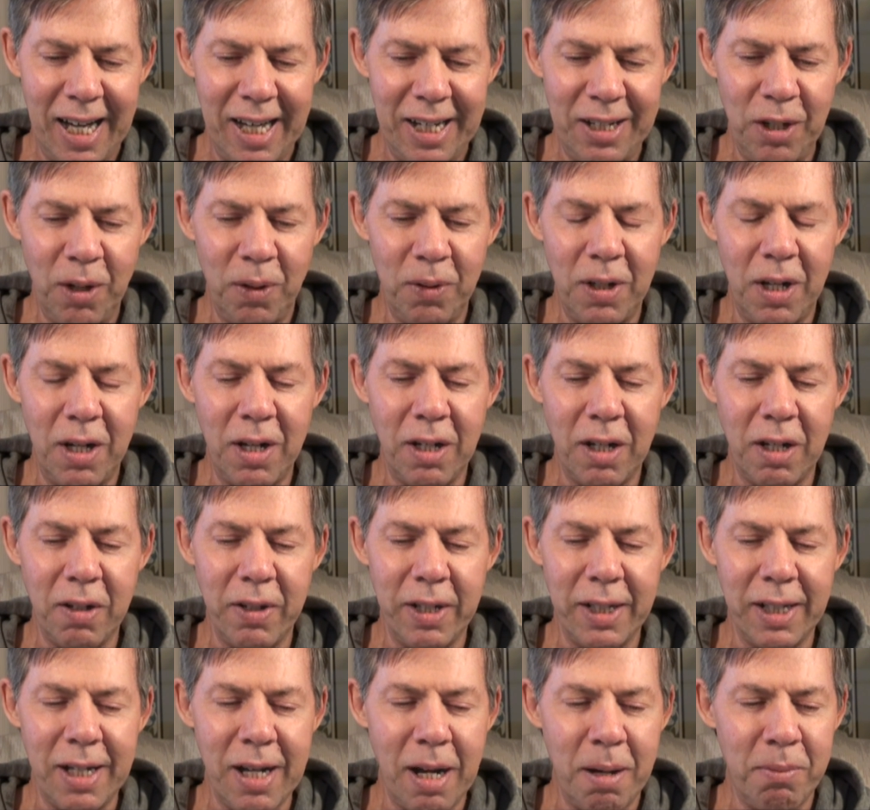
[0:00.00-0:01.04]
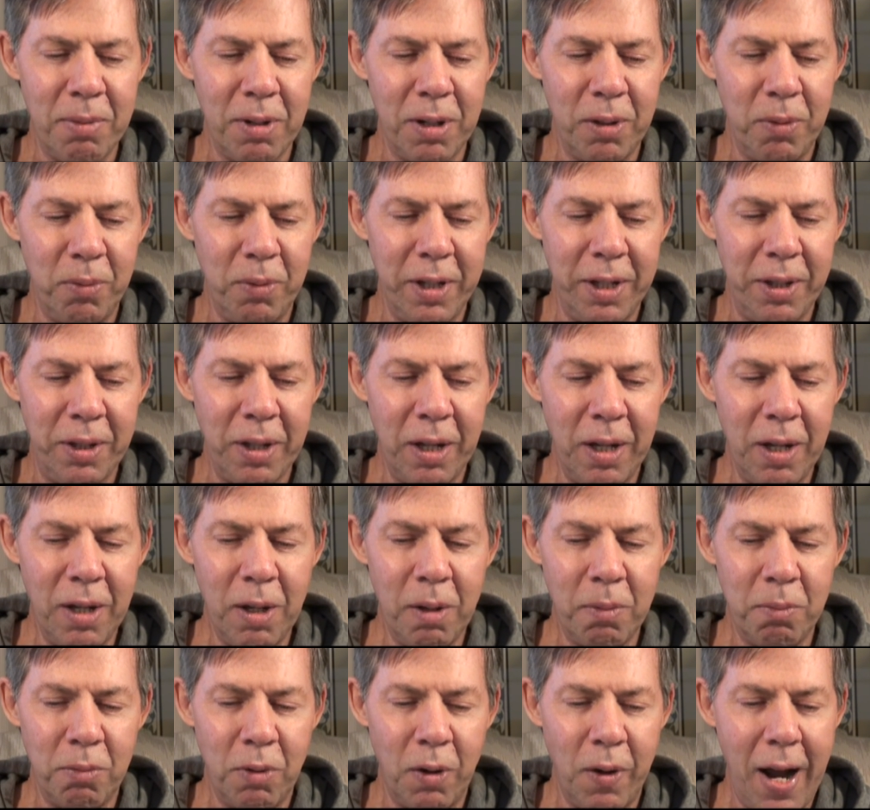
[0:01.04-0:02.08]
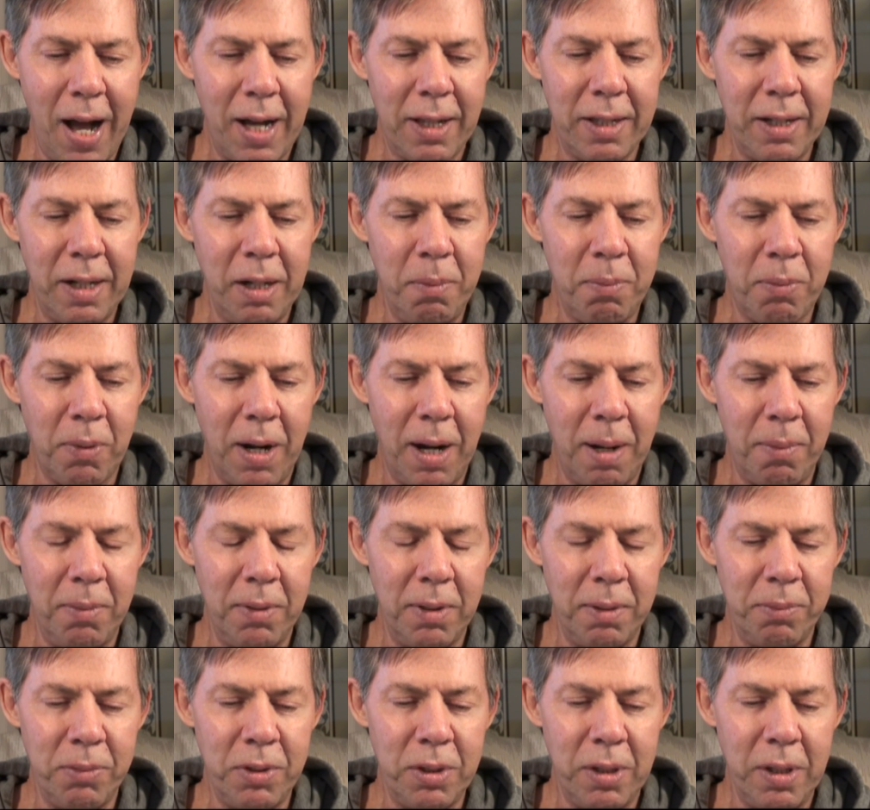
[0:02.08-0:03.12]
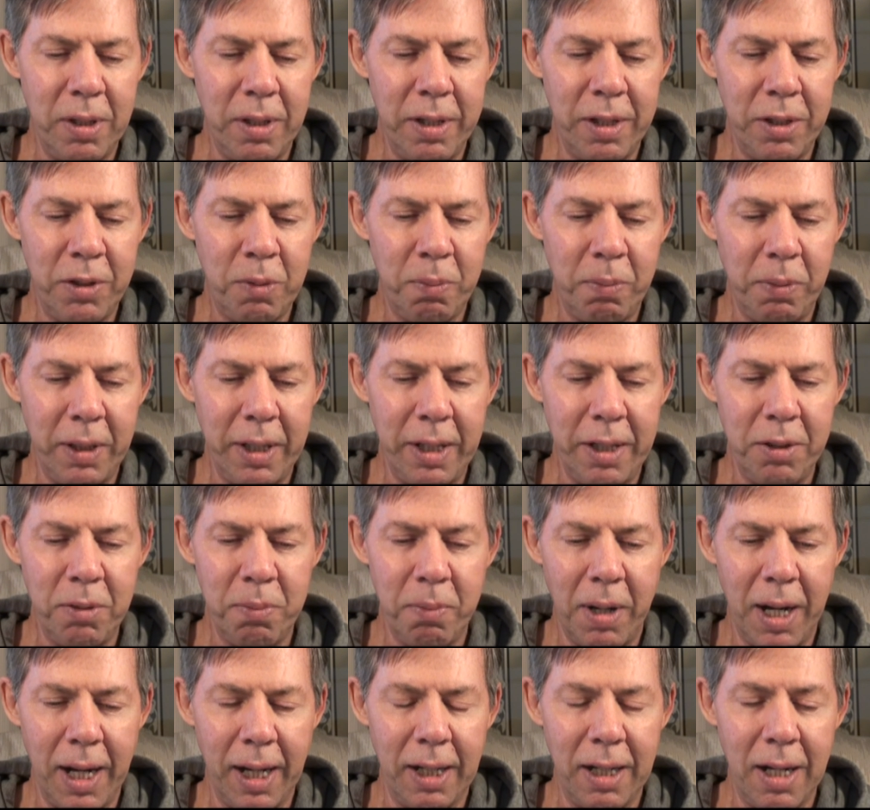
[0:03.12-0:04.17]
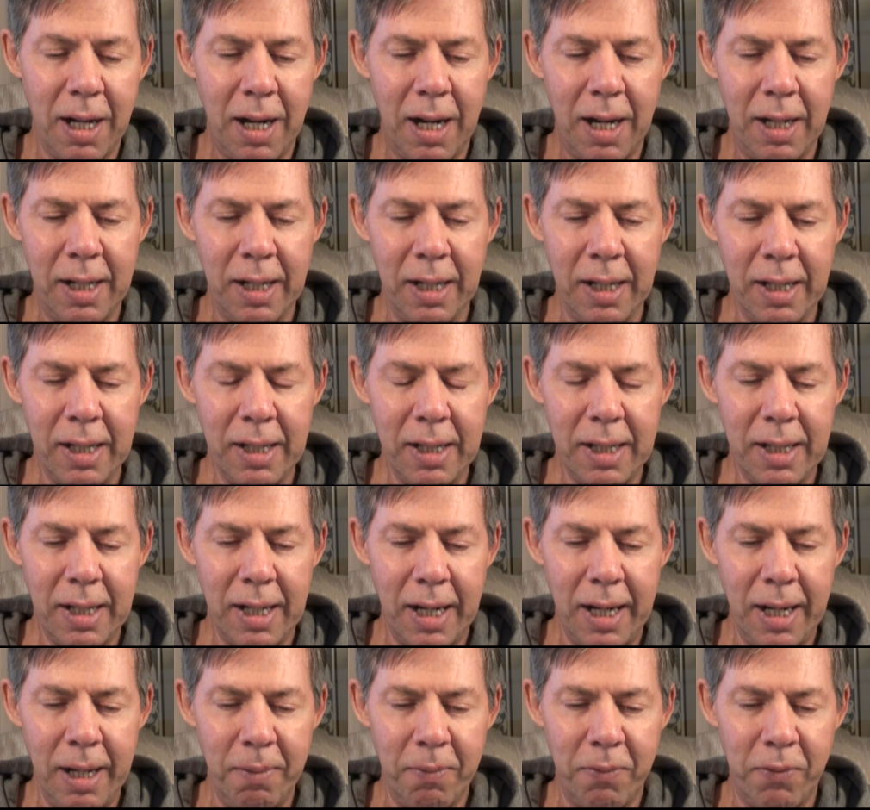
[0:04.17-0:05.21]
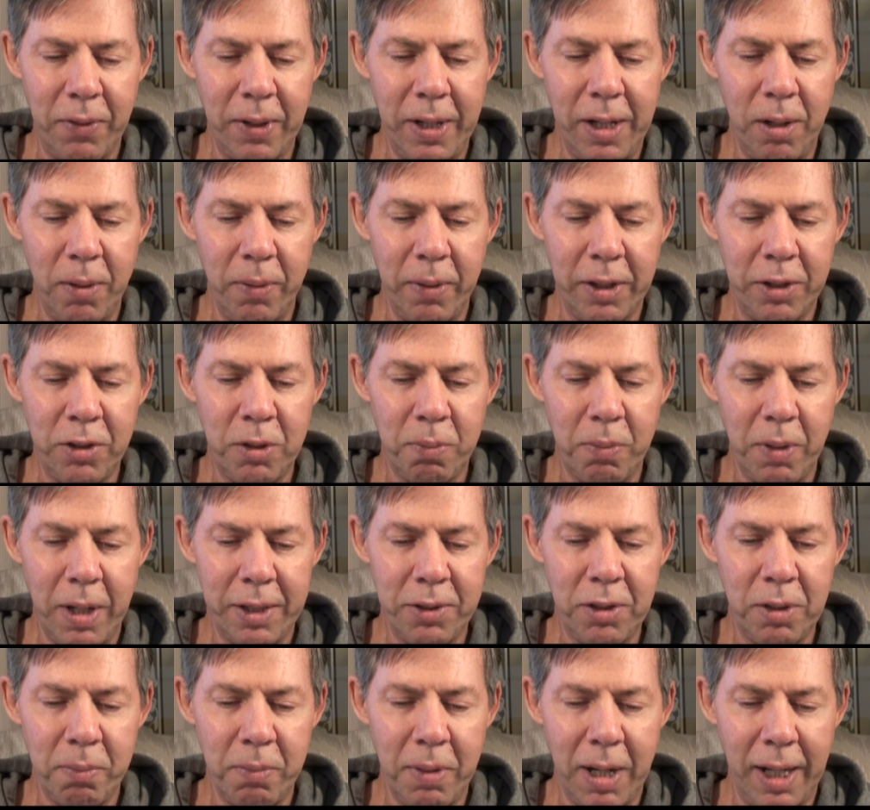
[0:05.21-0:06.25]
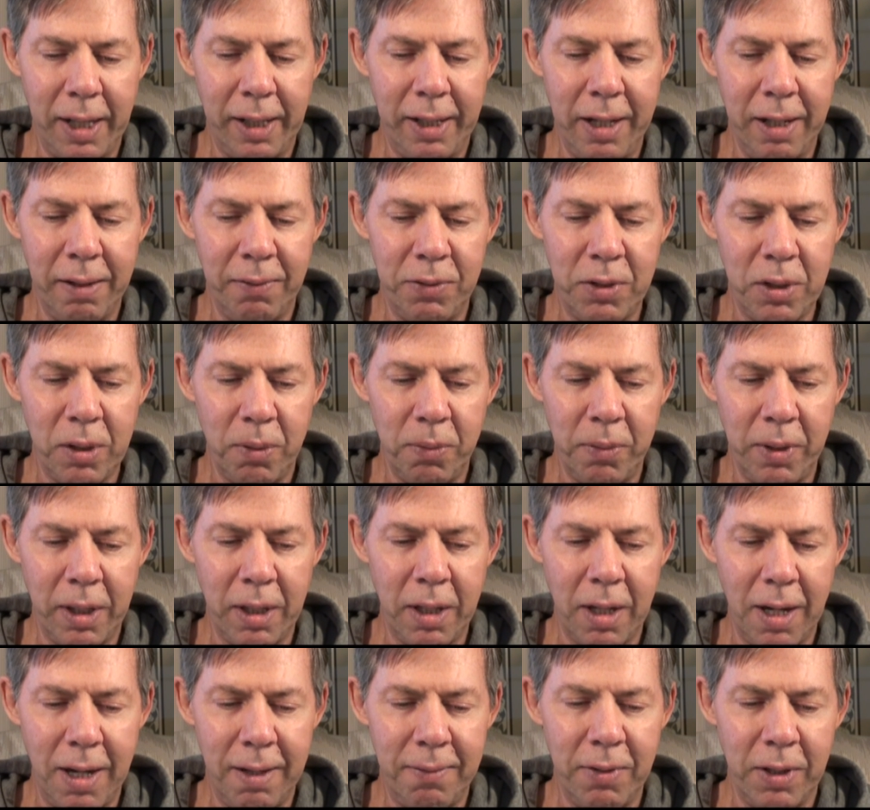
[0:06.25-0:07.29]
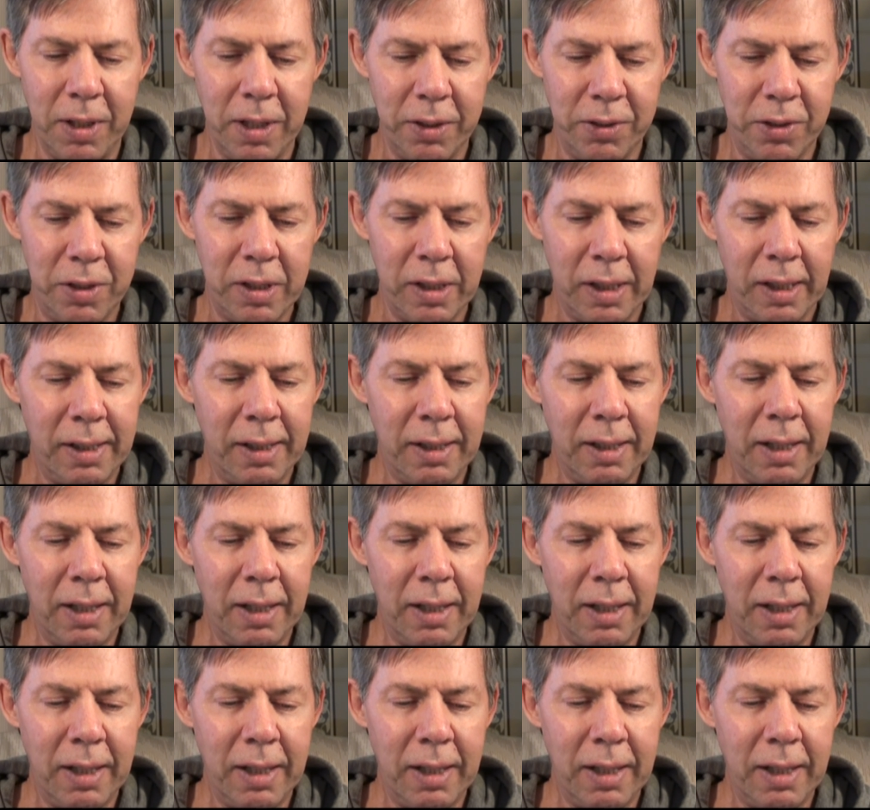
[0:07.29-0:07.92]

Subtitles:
No longer encumbered with morality problems to displease my God, I am free to express my gifts with confidence.